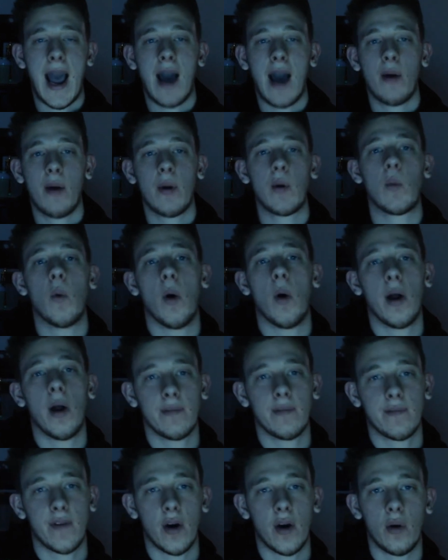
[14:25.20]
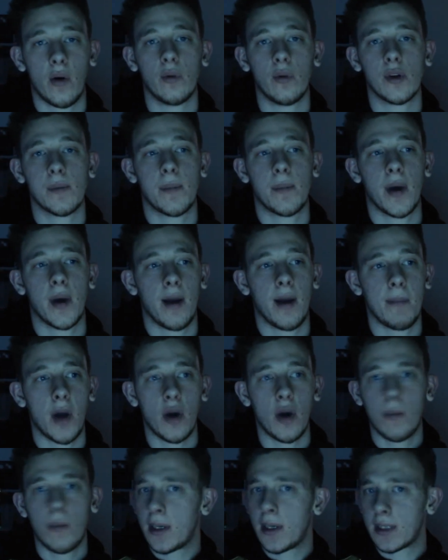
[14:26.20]
how it will unfold, but
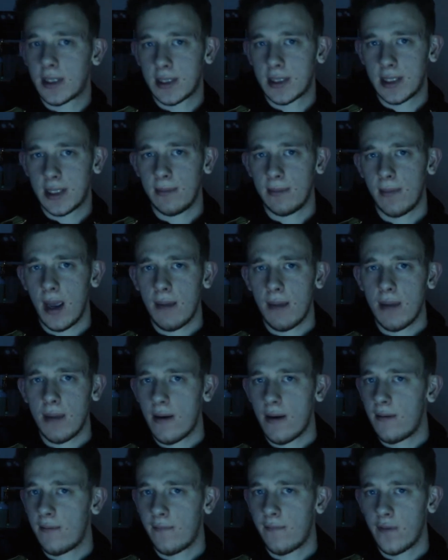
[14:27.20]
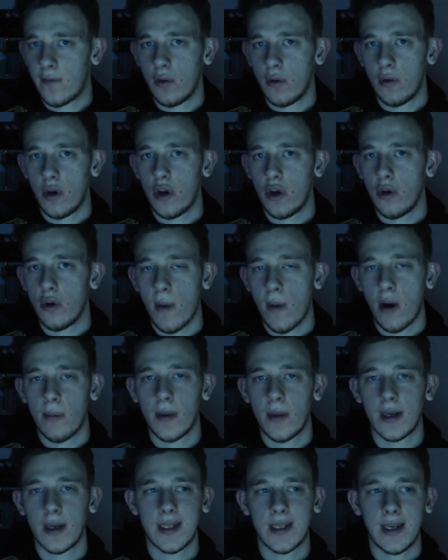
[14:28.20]
I'm hoping to see maybe a few new
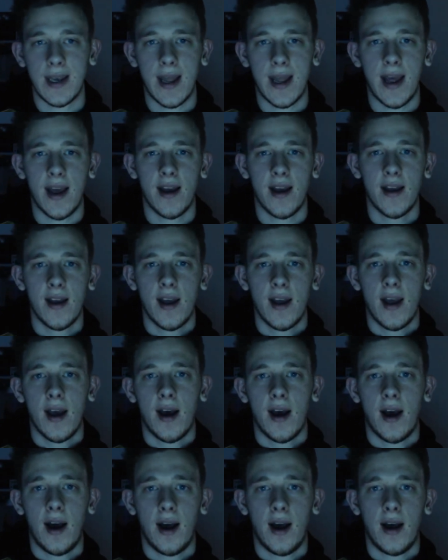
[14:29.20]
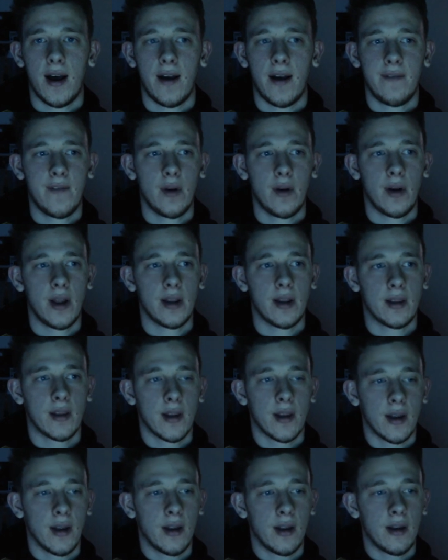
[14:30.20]
moments in there. I feel
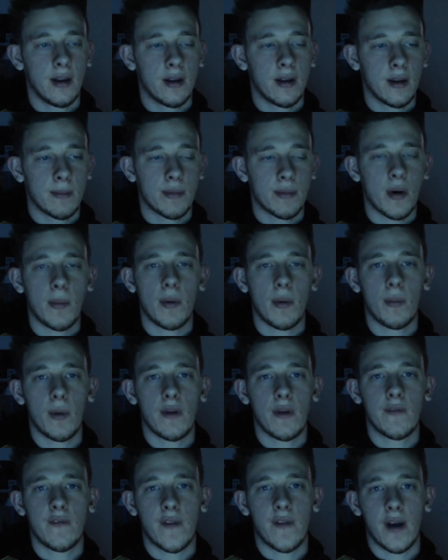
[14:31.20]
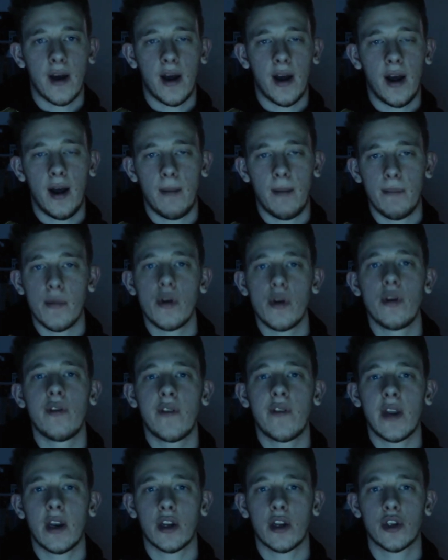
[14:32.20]
like the problem with a
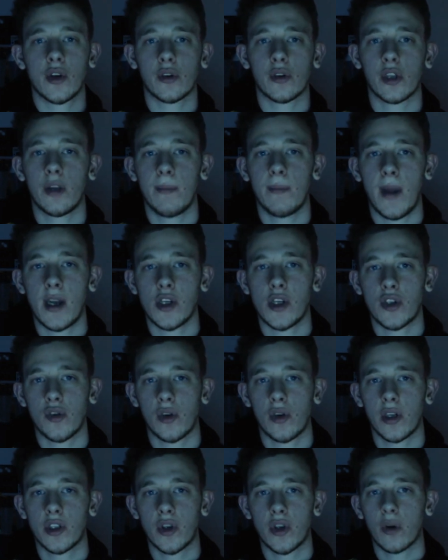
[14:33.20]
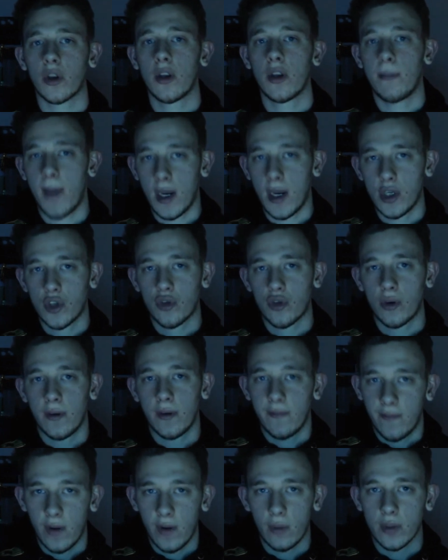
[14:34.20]
movie and a
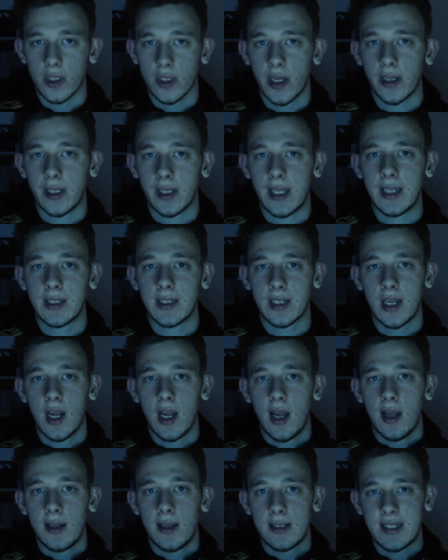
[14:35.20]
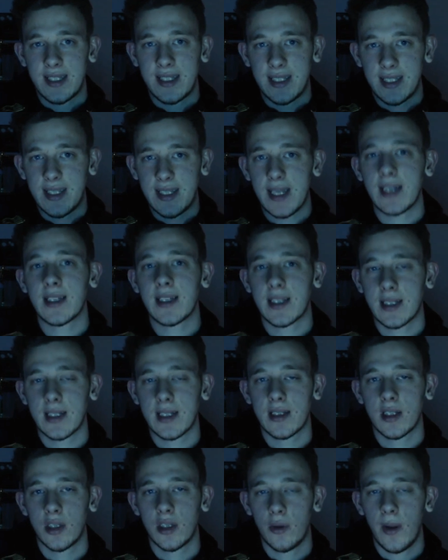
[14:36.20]
documentary feels like it
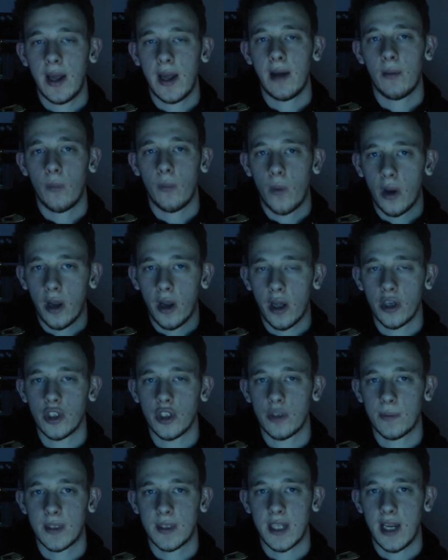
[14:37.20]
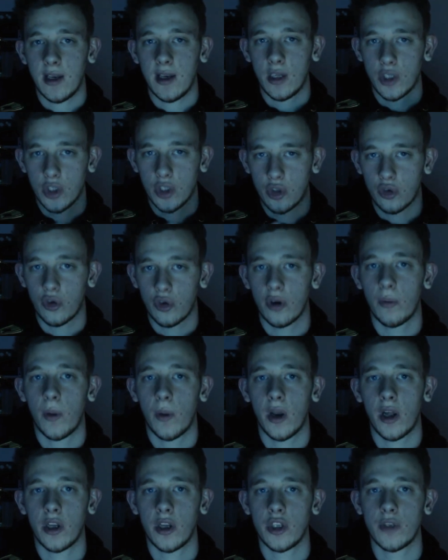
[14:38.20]
sticks to it 100%, the
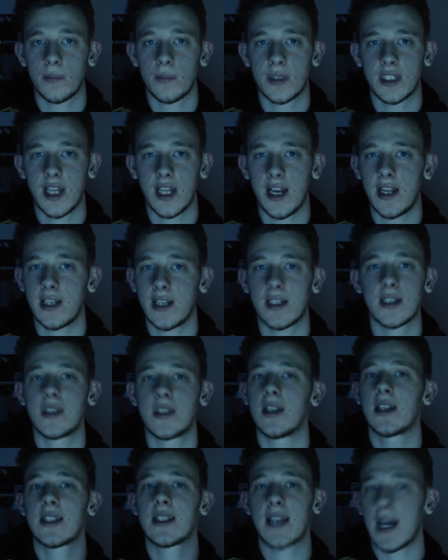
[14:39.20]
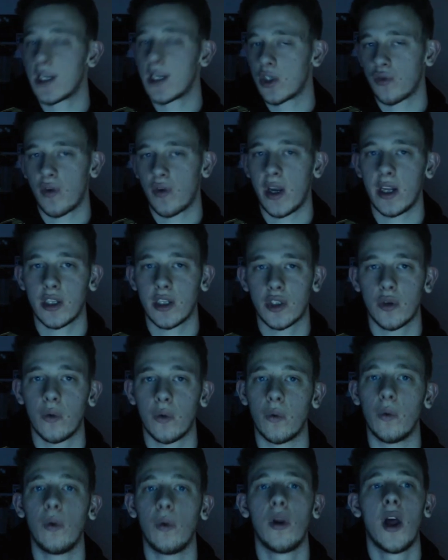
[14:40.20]
story 100%, it doesn't exaggerate
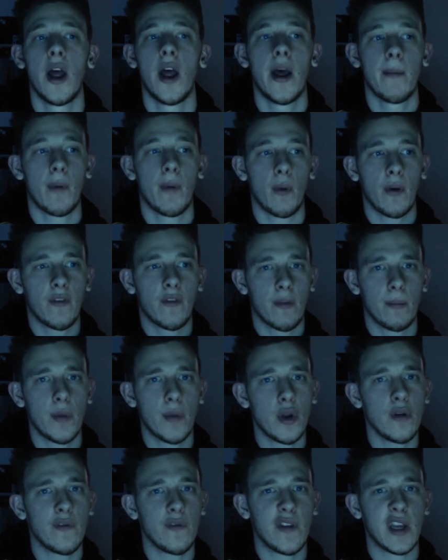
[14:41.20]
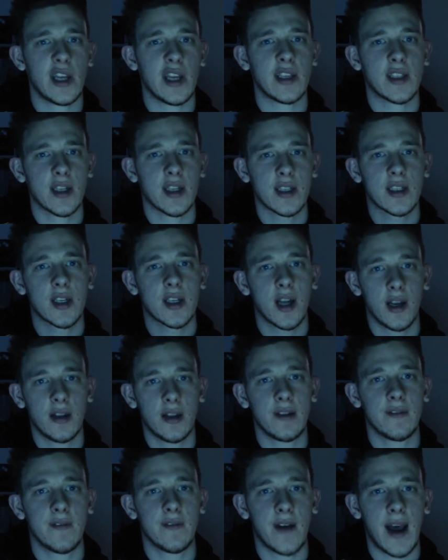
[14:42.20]
at all. But with a movie, it does
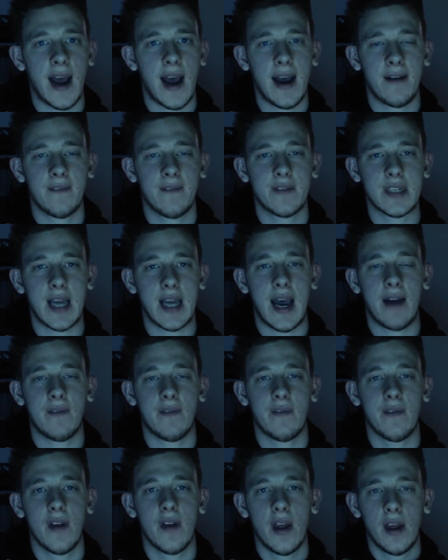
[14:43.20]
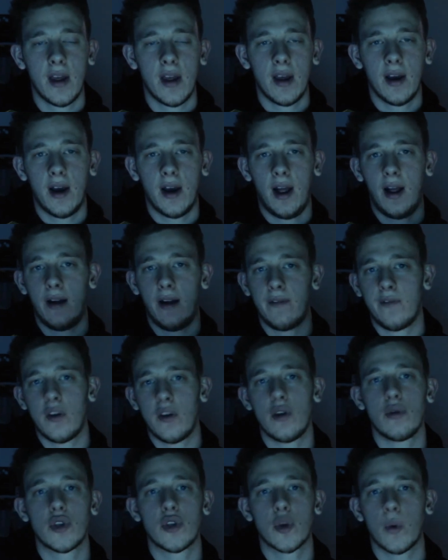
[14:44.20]
kind of have to have a
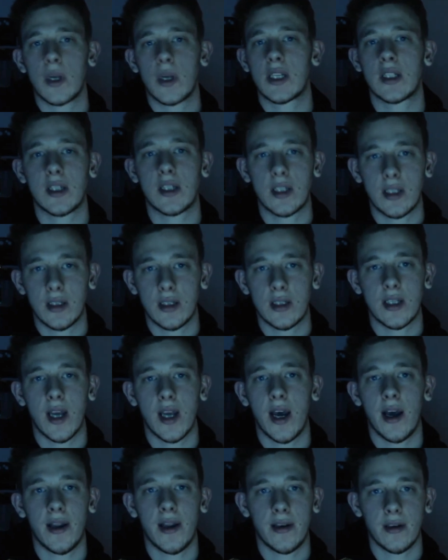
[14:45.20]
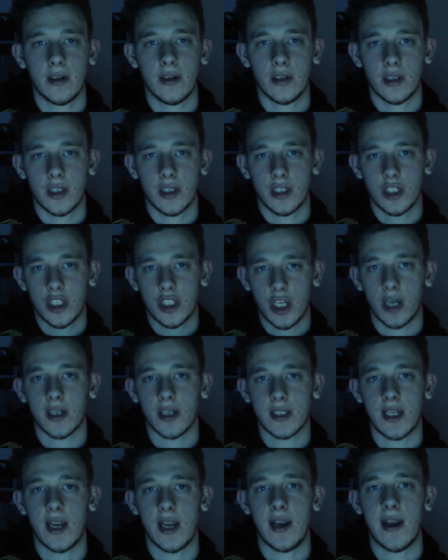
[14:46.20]
few twists and turns
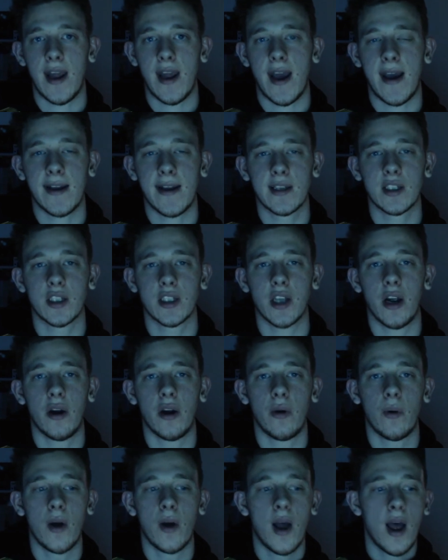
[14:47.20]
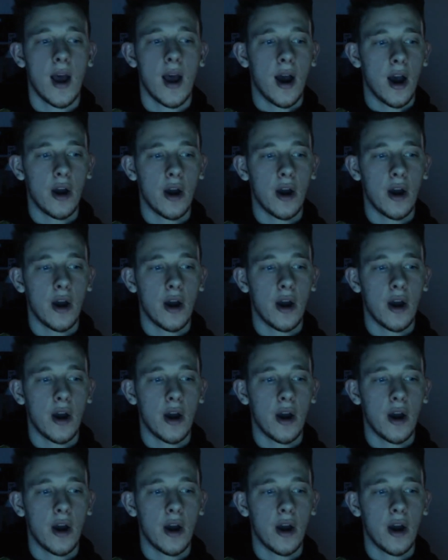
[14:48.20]
chucked in there. So